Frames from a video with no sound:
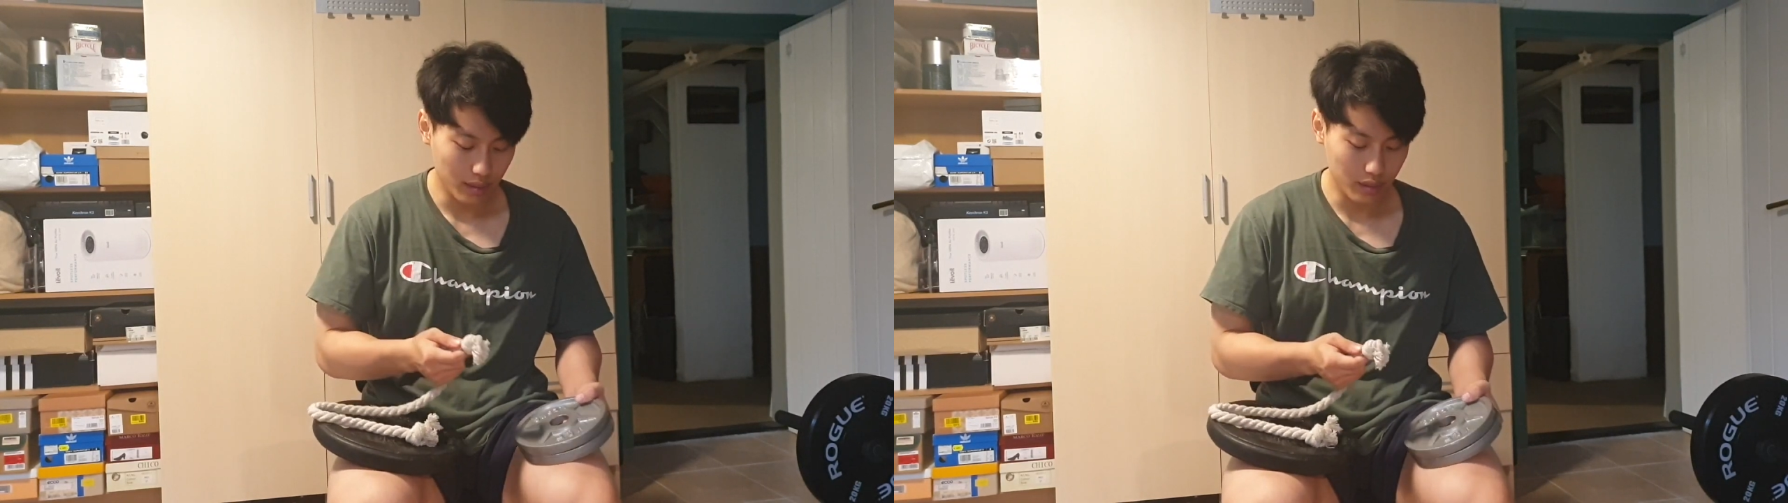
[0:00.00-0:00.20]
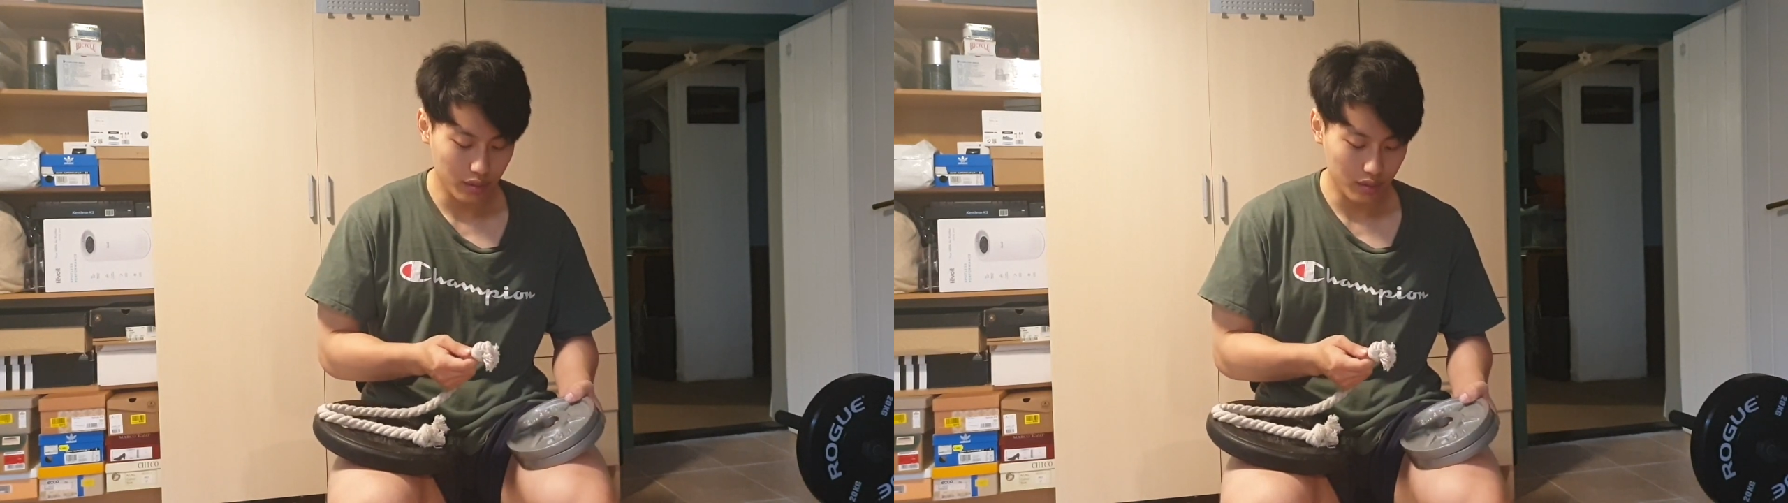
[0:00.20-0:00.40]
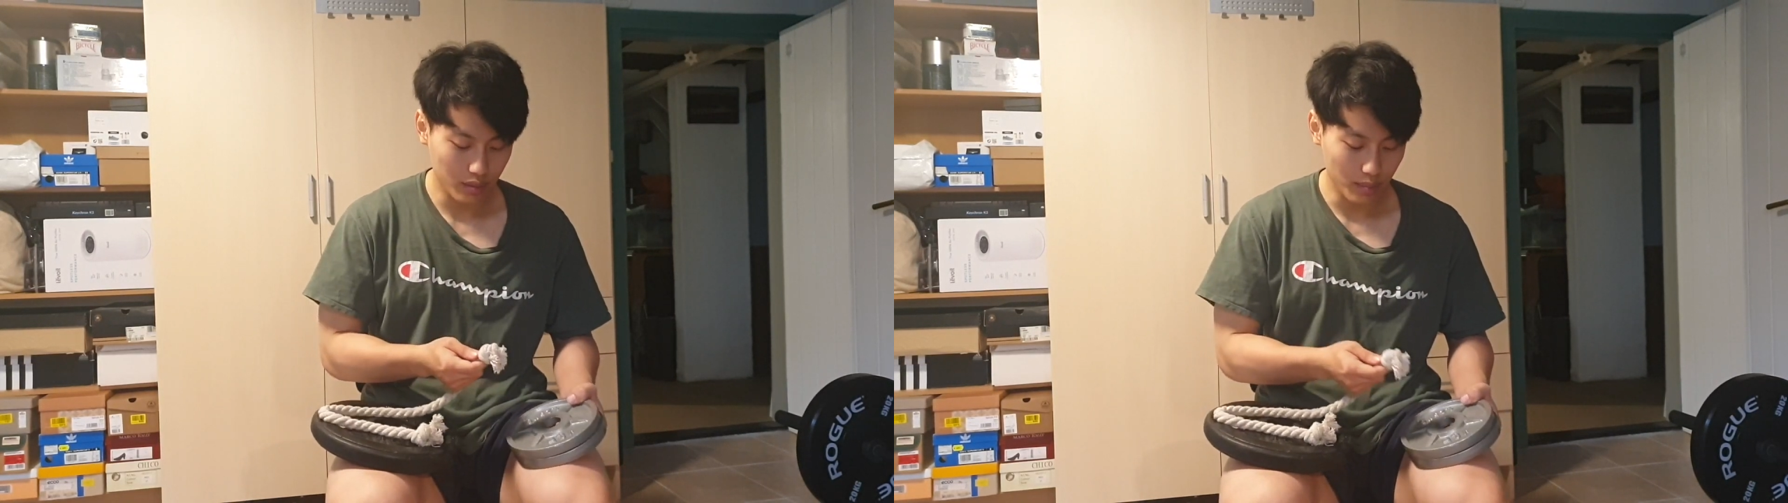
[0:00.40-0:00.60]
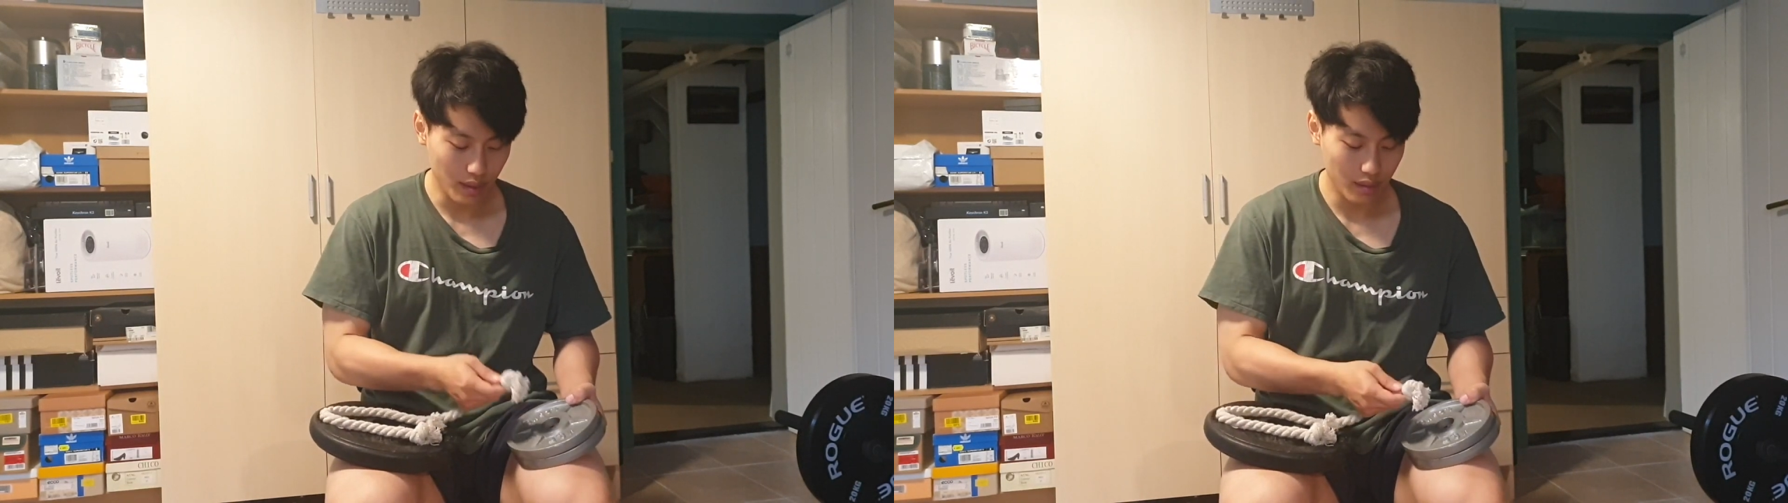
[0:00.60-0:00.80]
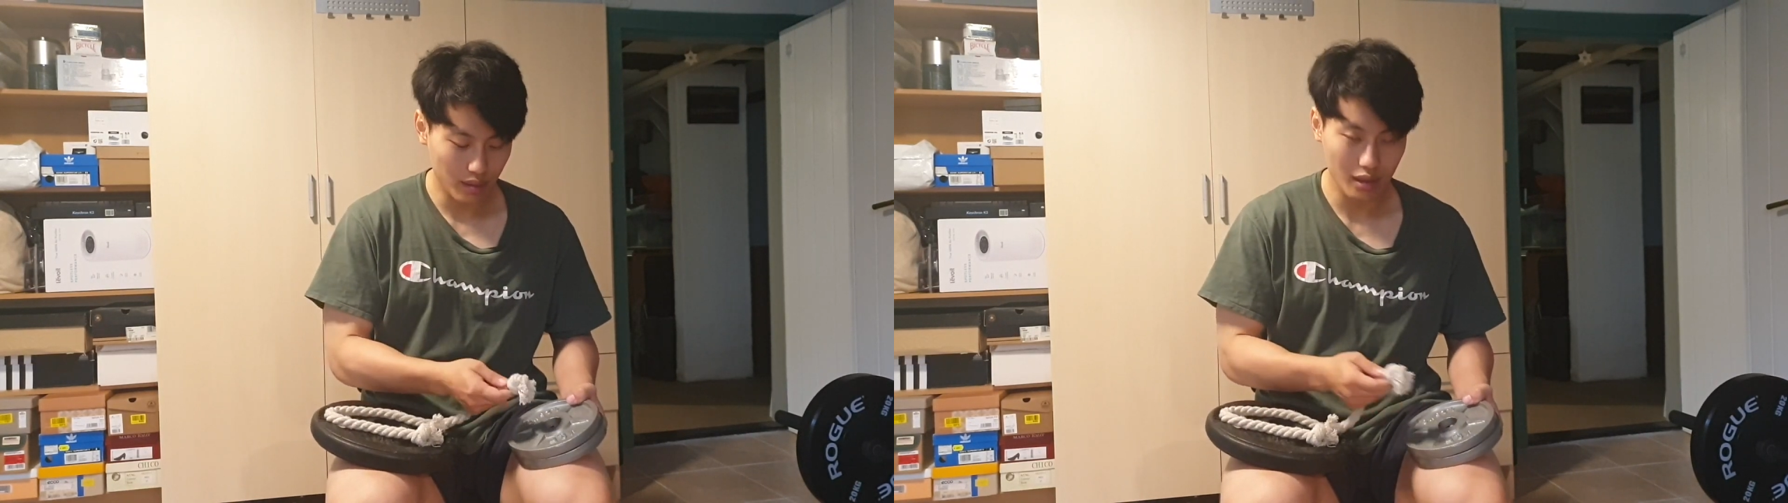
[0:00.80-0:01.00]
this
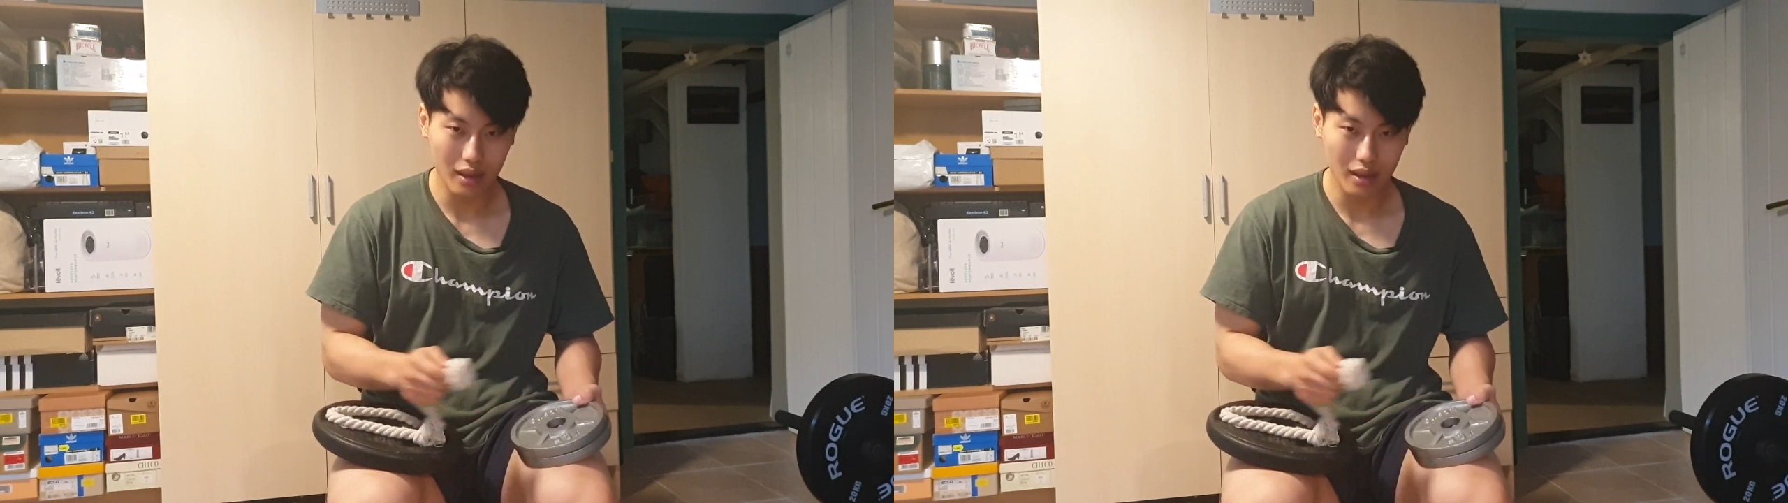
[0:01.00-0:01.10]
method.